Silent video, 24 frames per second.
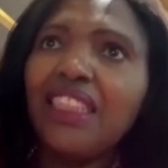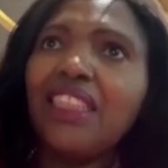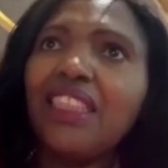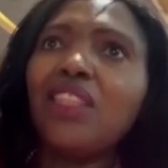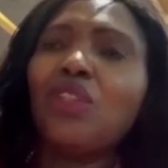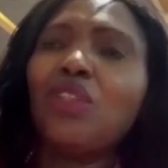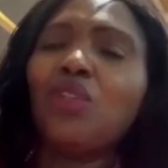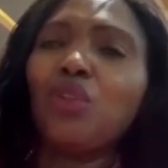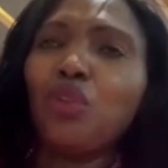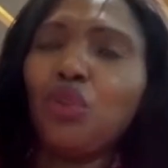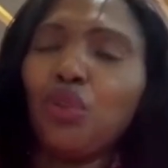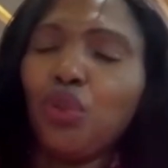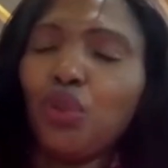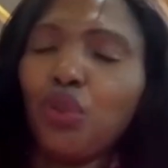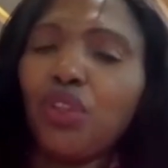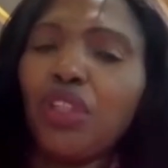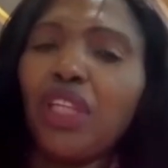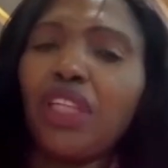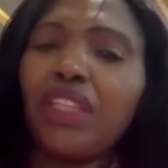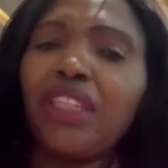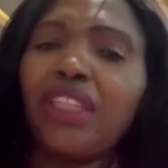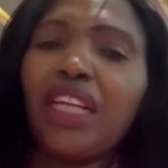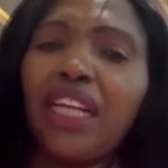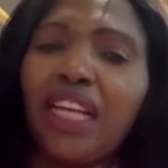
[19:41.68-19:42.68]
to know
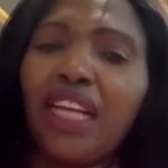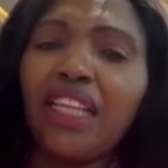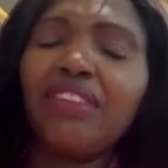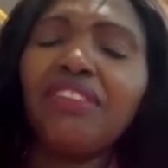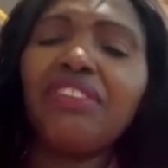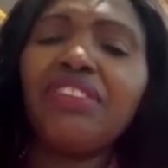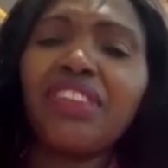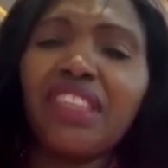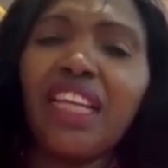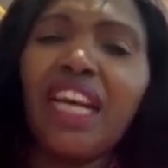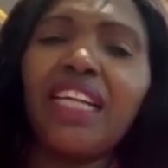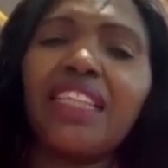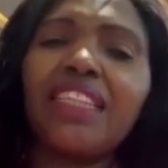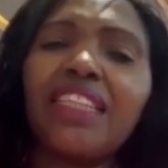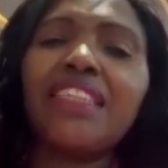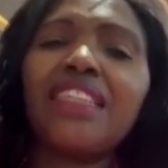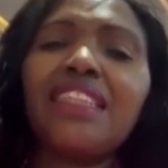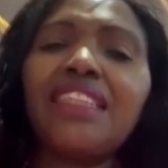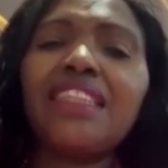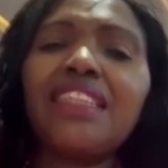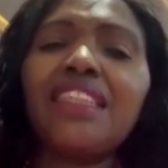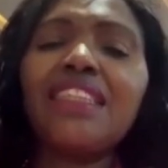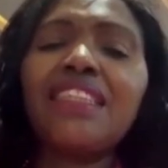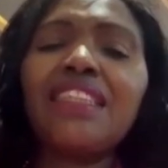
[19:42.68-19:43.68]
that life
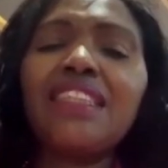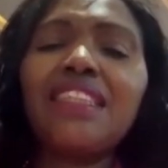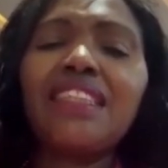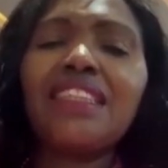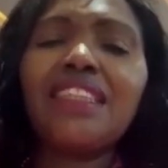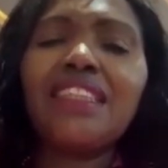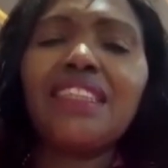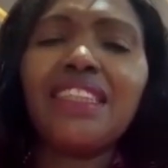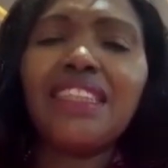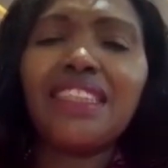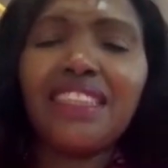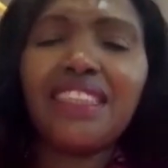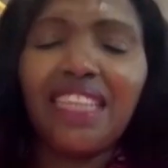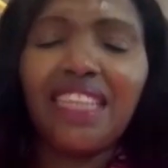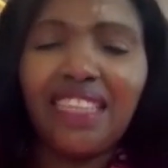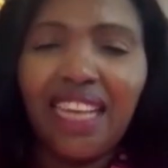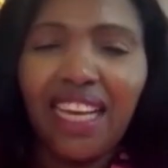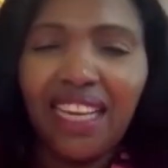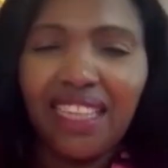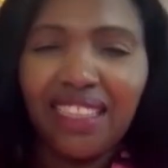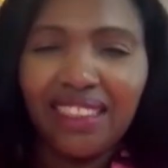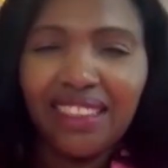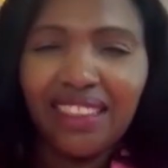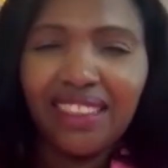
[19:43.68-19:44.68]
starts at an
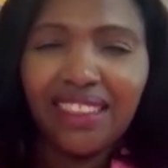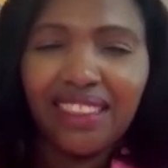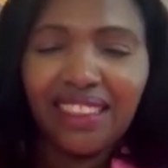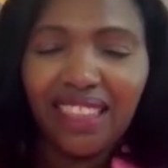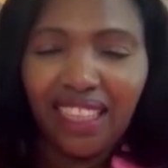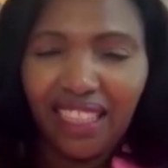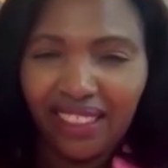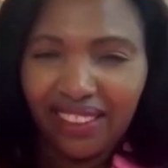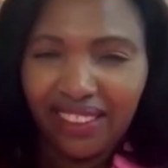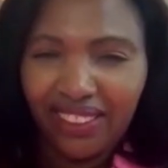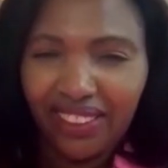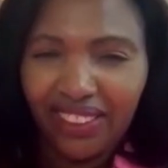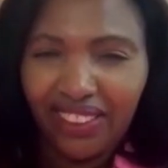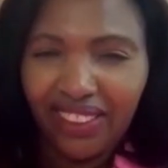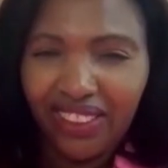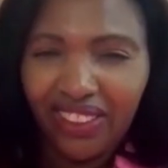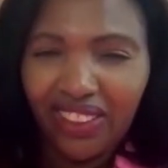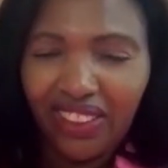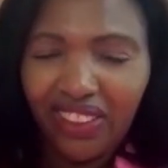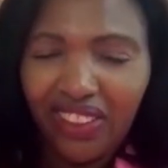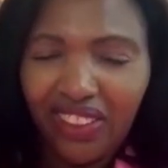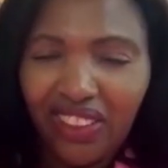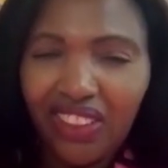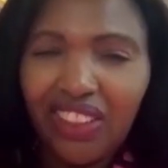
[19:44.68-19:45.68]
early stage.
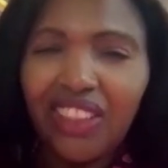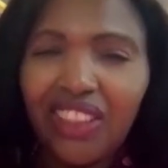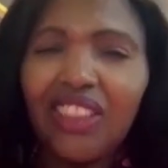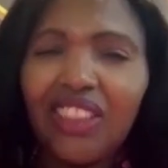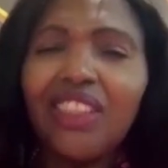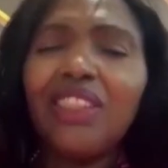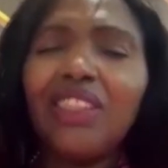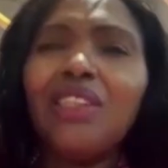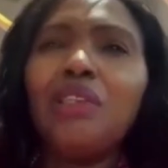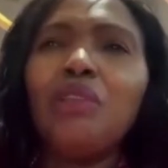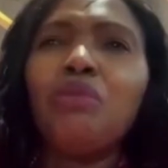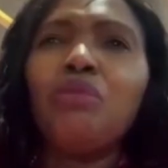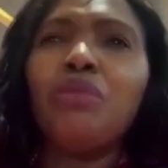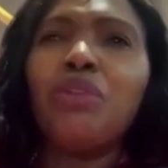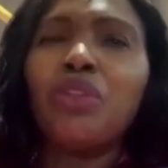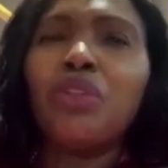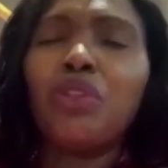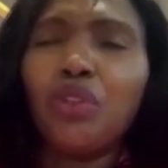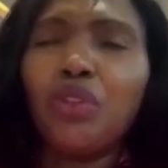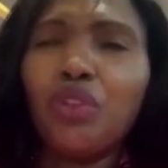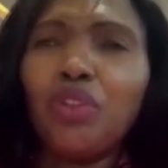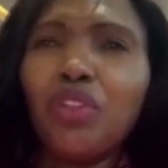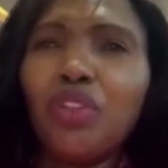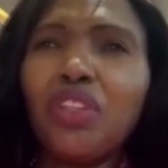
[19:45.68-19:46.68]

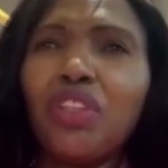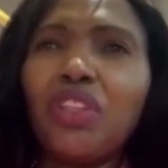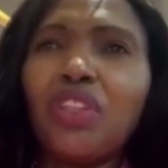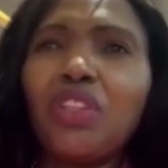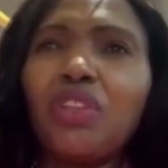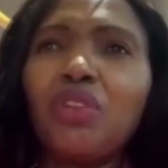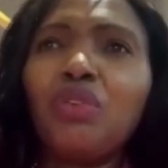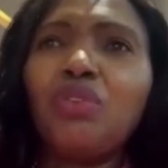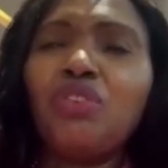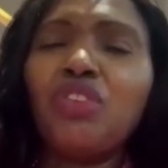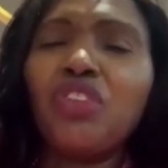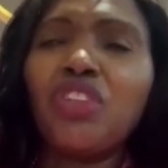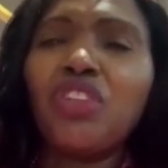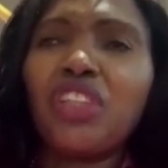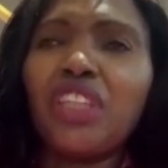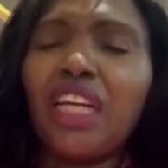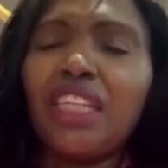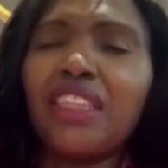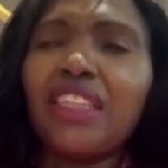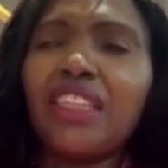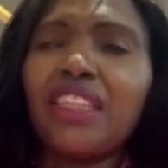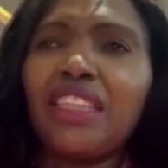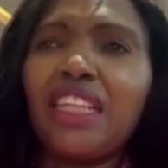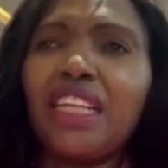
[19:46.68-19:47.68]
Because if you
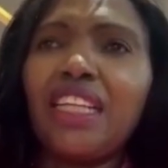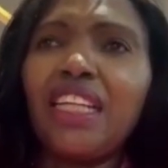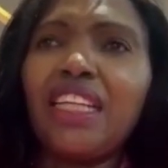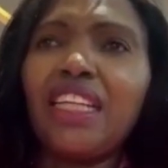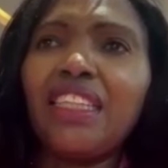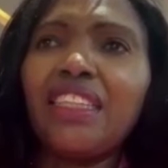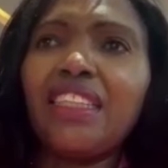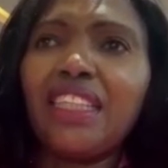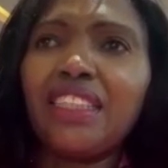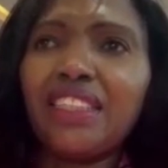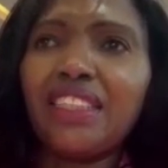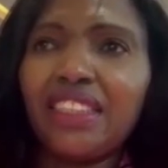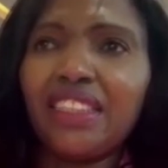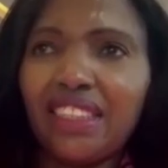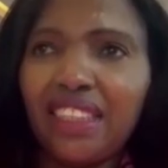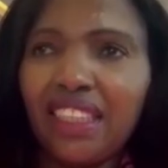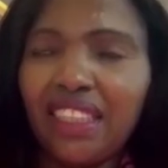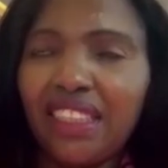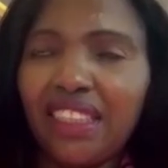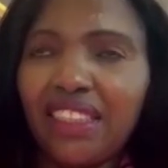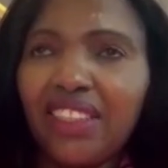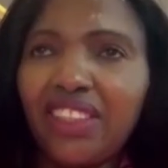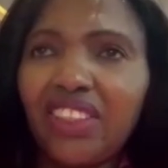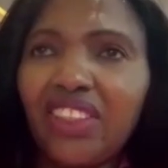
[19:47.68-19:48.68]
start at an early
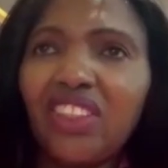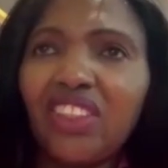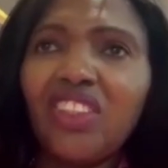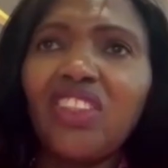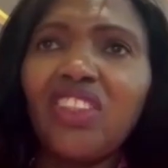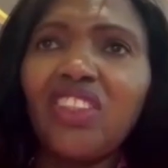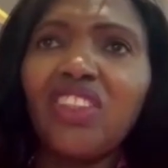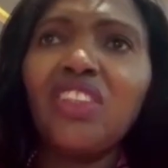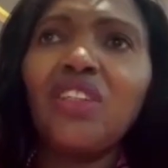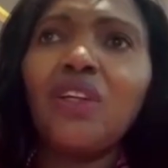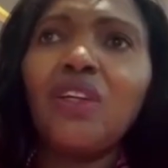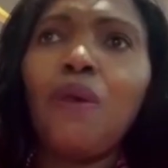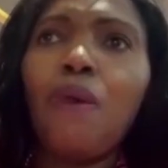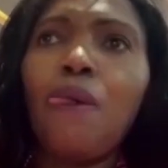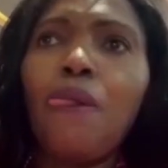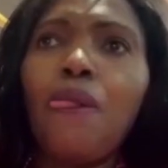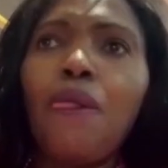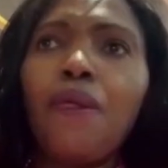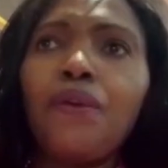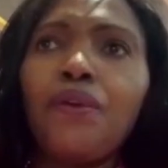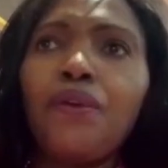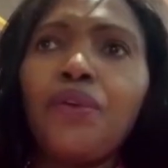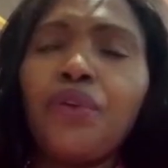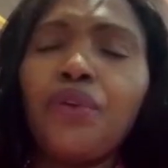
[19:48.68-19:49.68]
stage,
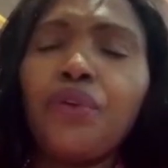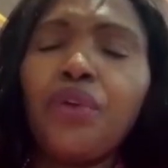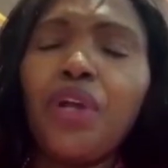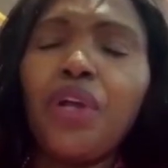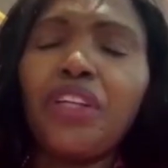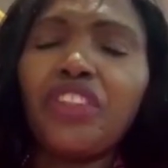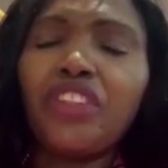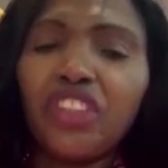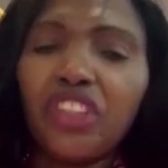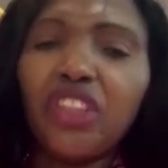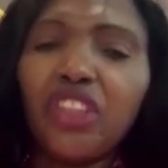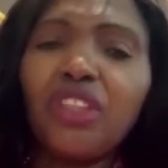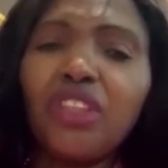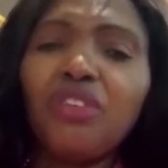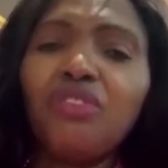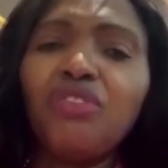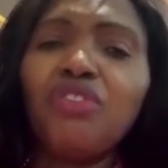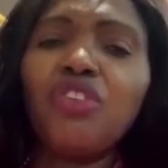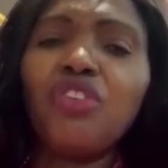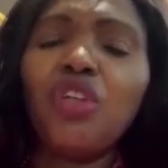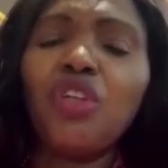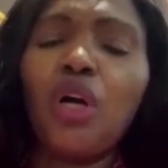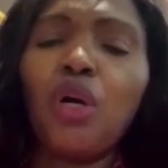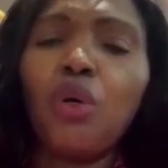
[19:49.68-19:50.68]
you'll
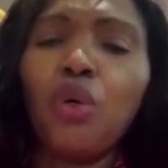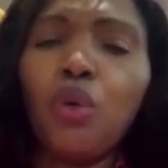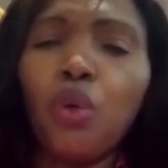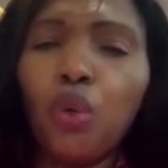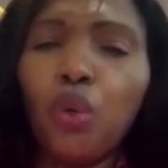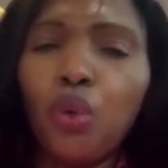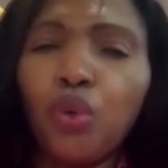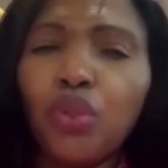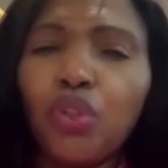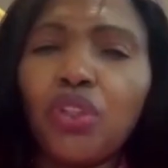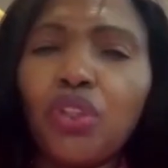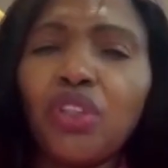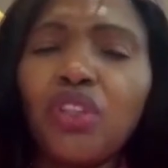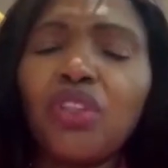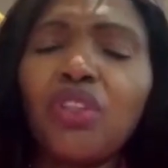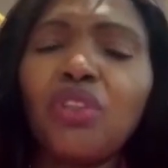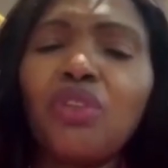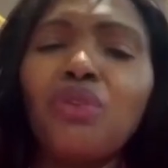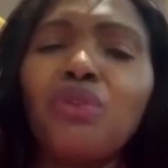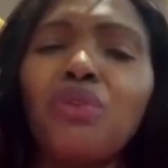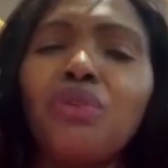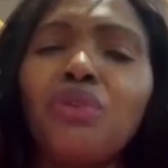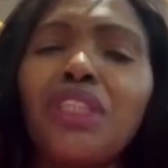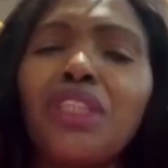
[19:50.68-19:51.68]
achieve your goals
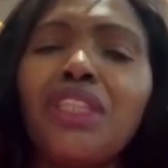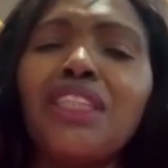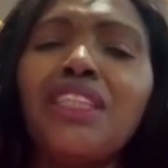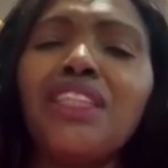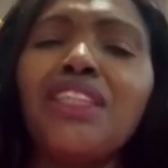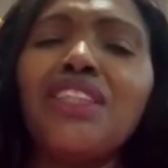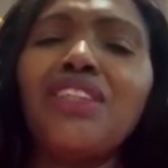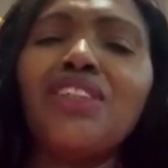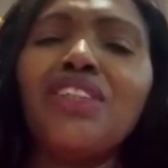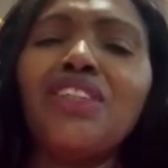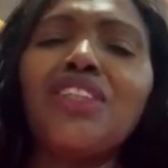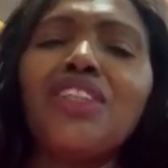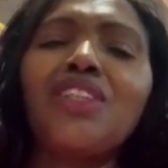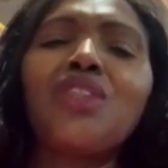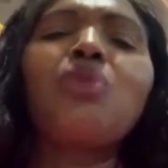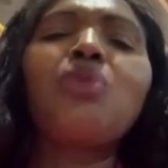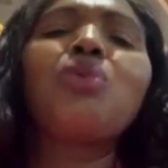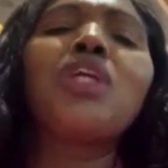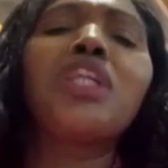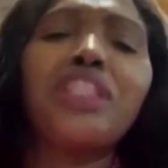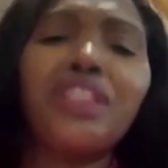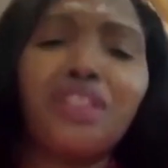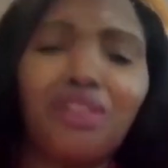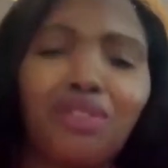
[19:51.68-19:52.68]
when it's too
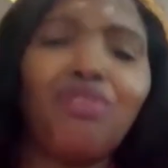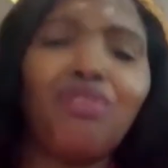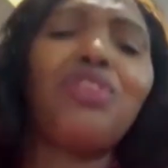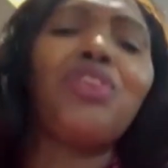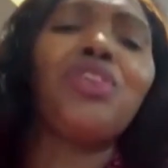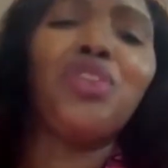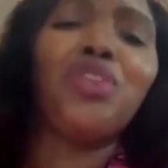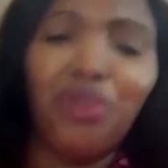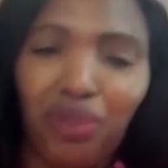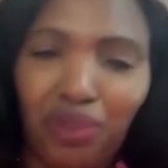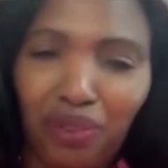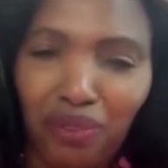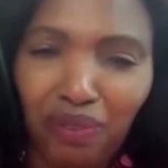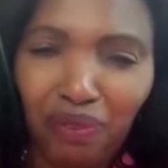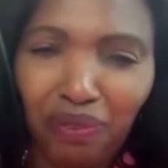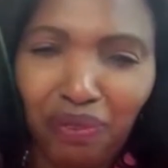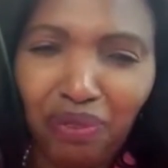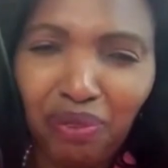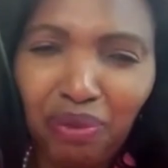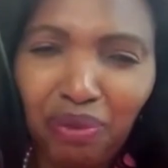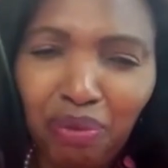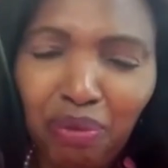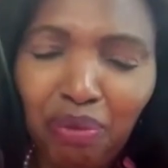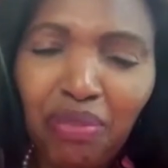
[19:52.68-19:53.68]
late for you.
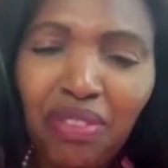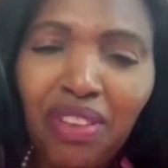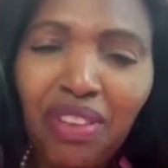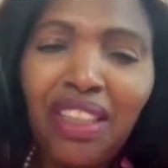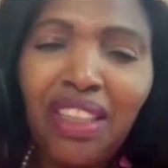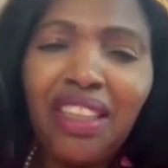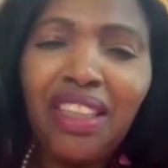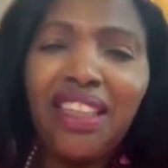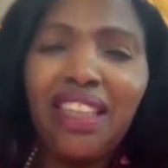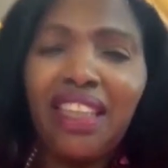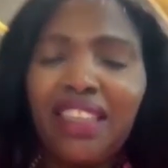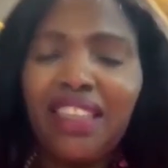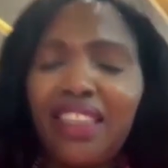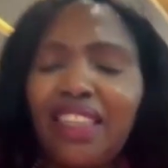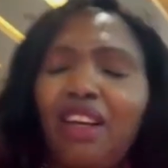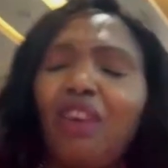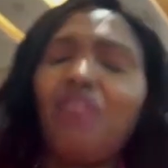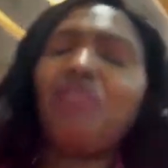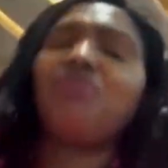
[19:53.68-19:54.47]
Like now